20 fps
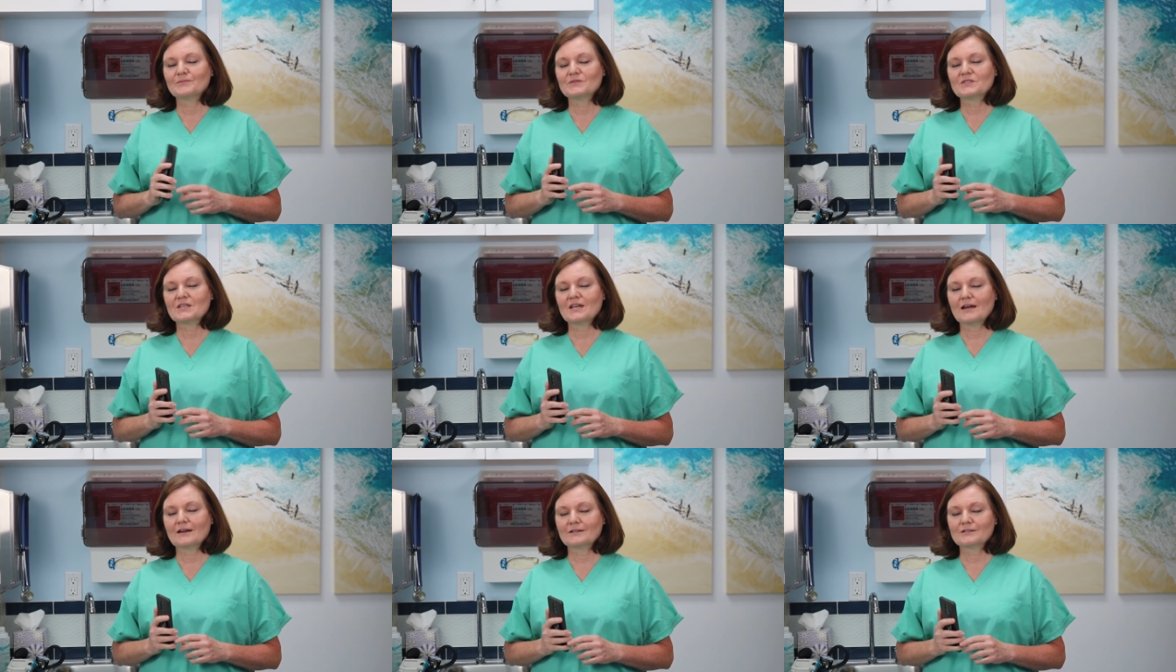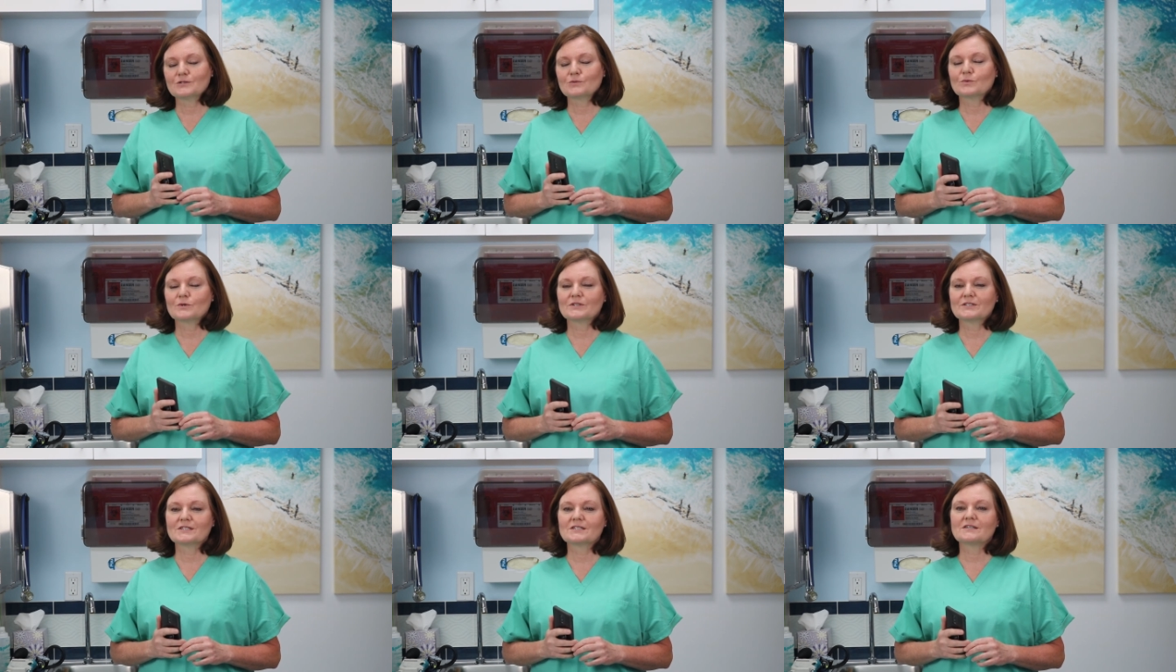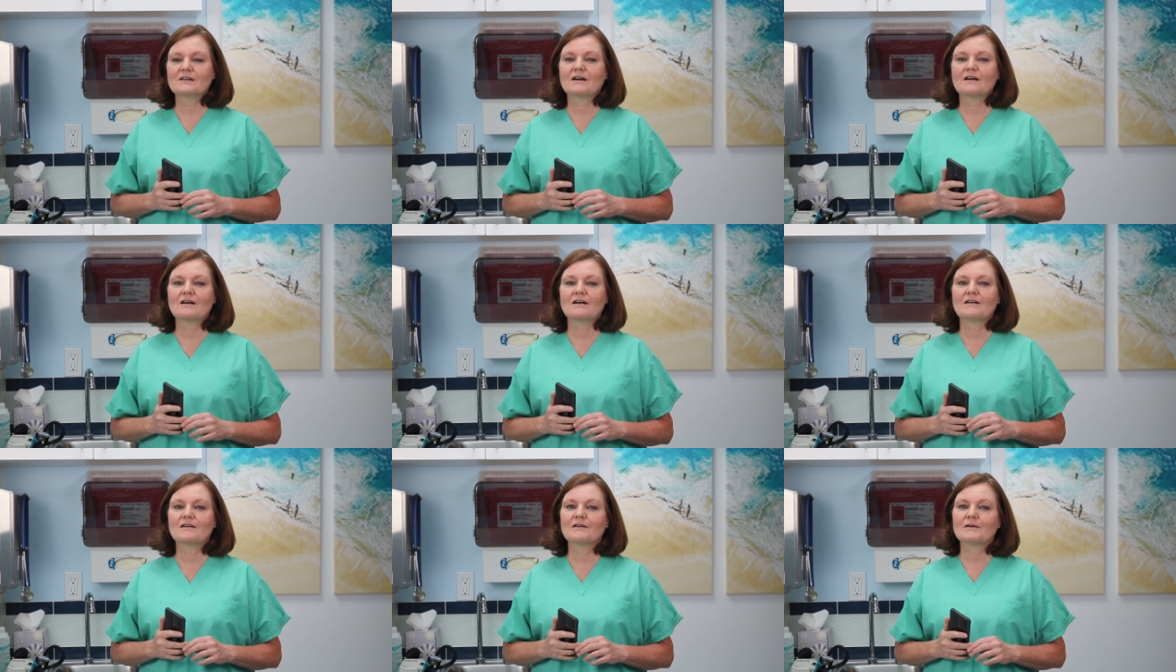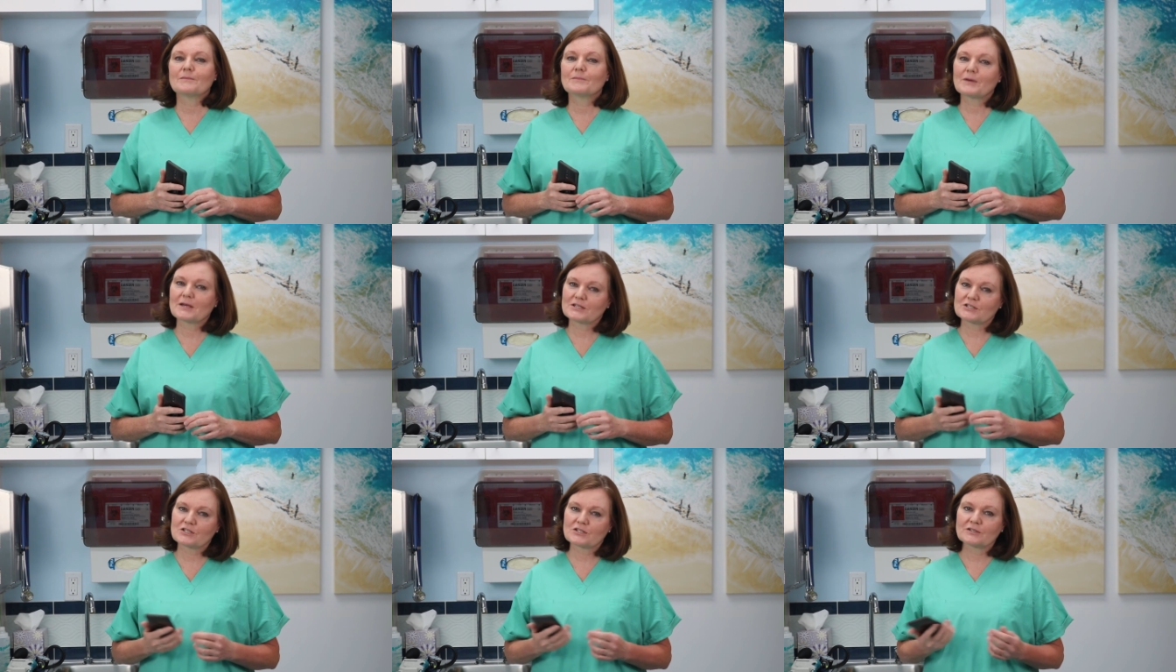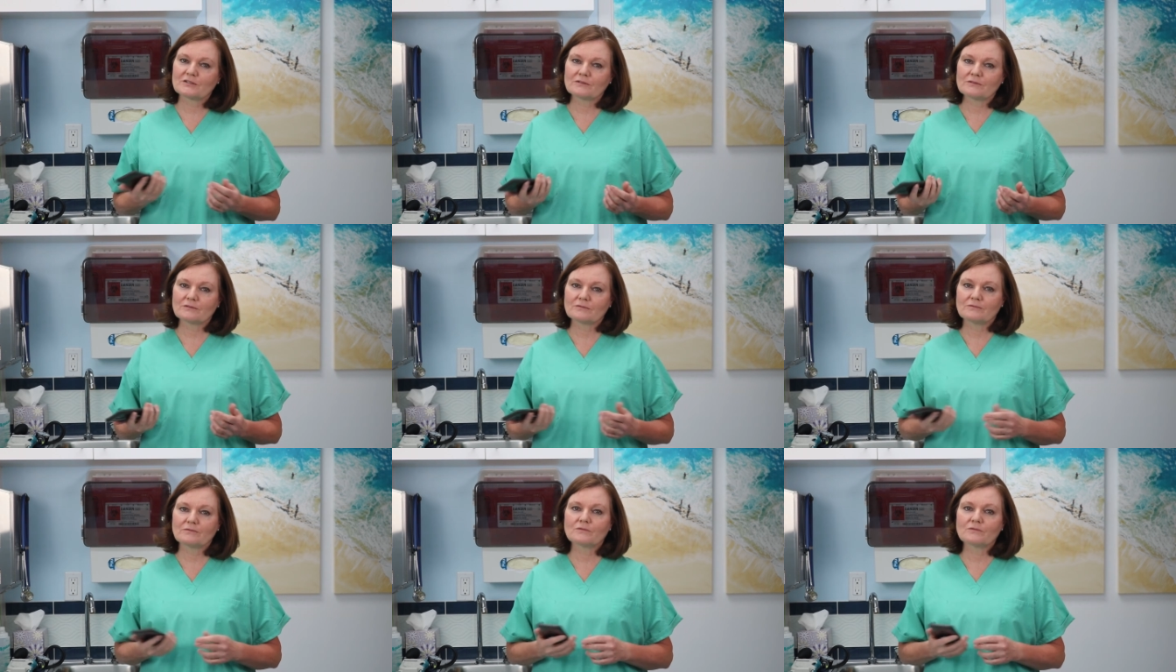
text, was a patient,